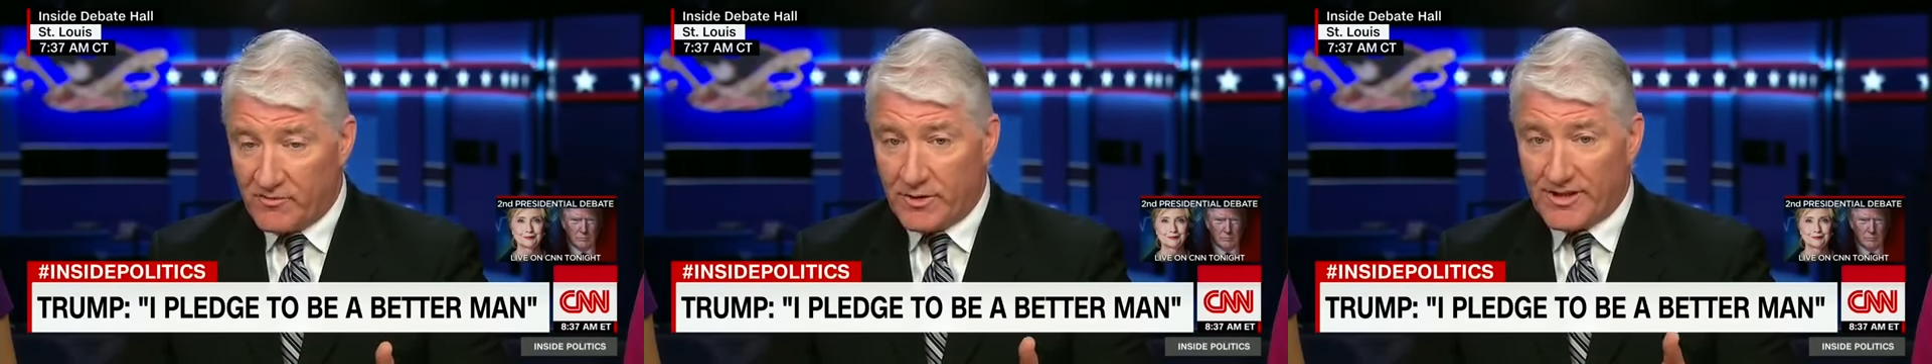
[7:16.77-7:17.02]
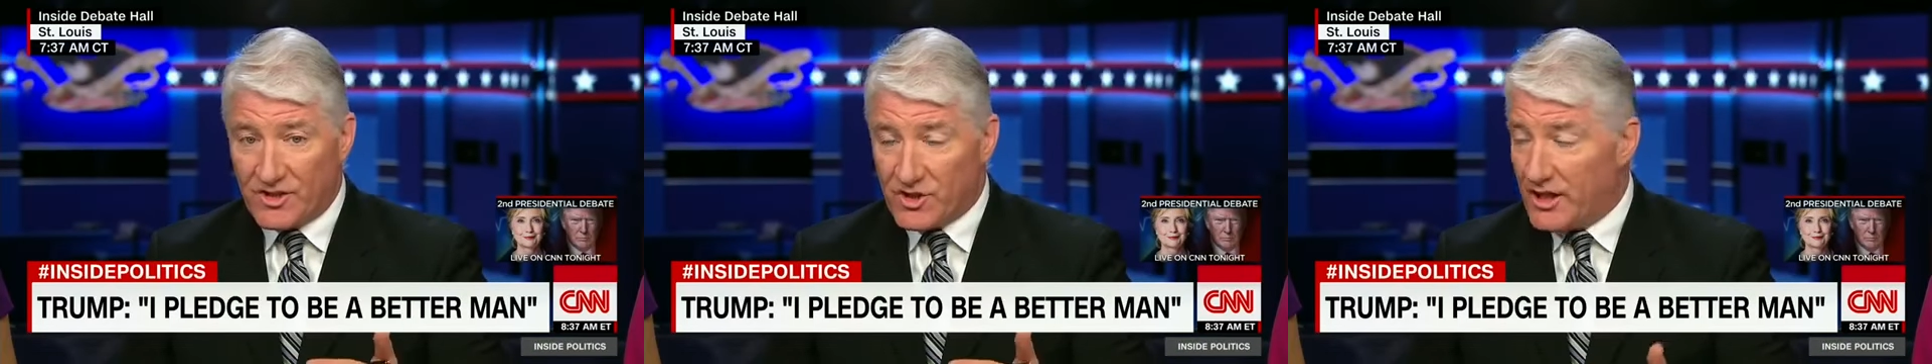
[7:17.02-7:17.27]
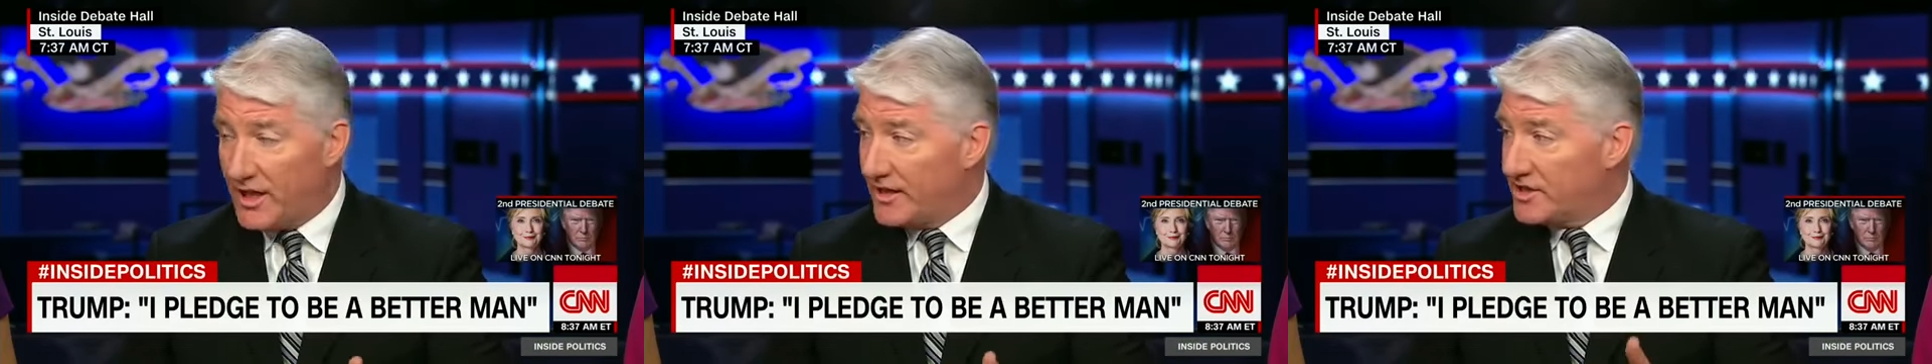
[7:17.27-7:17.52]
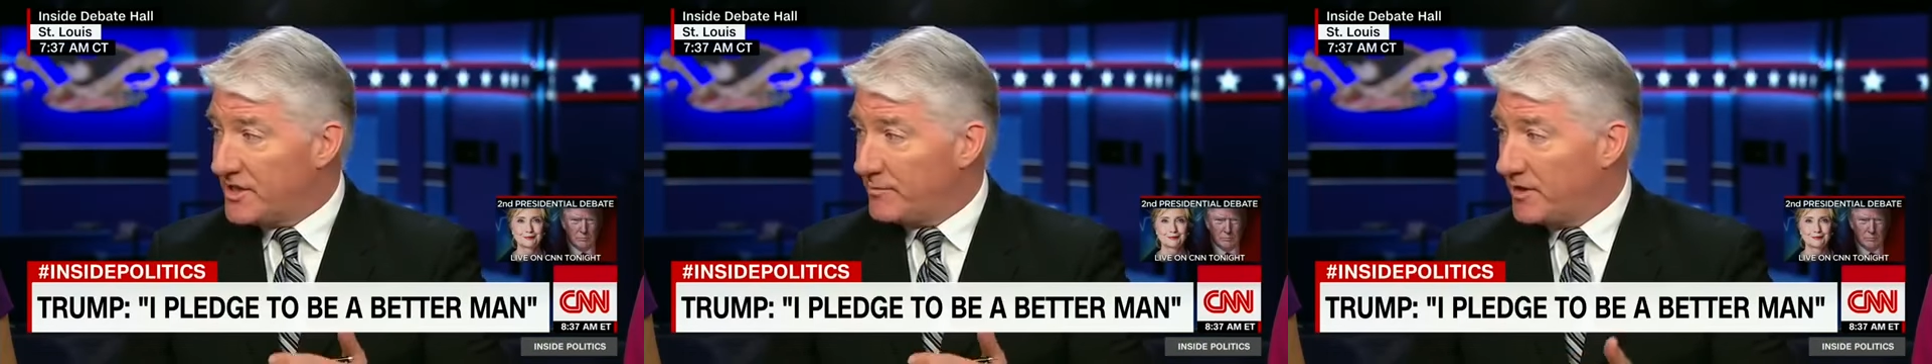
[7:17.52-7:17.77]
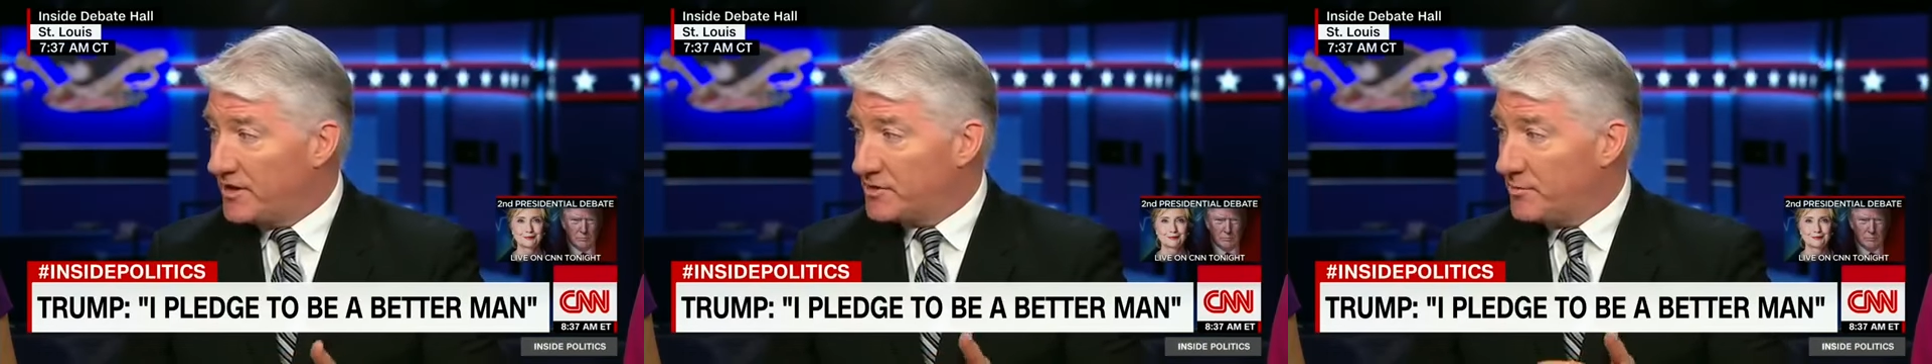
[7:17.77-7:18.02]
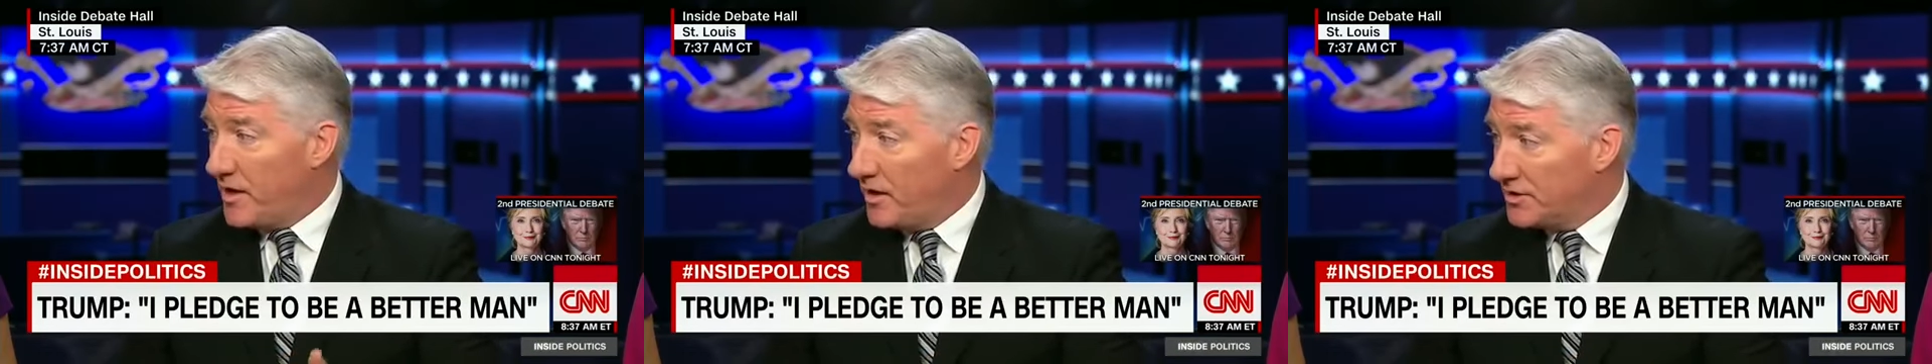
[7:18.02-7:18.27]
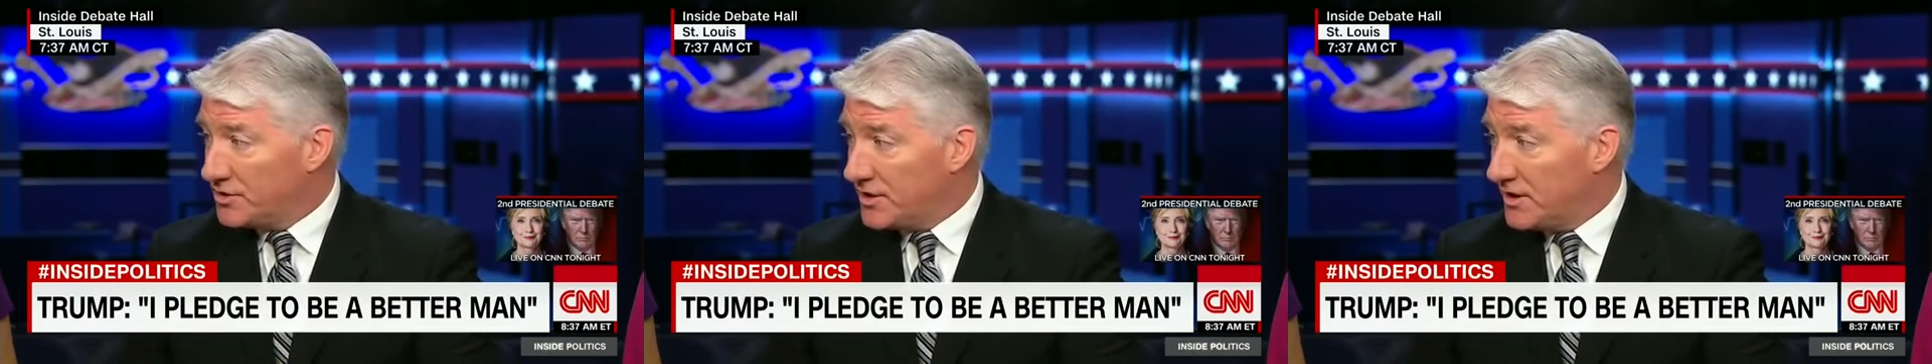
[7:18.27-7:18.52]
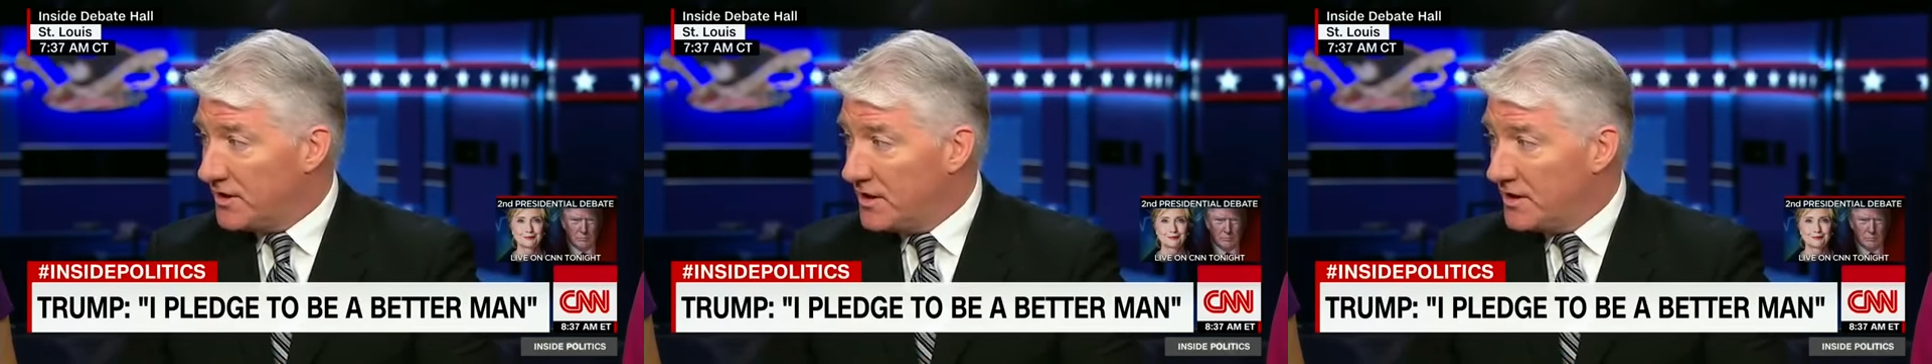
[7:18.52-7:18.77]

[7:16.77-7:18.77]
but that she had accepted his apology,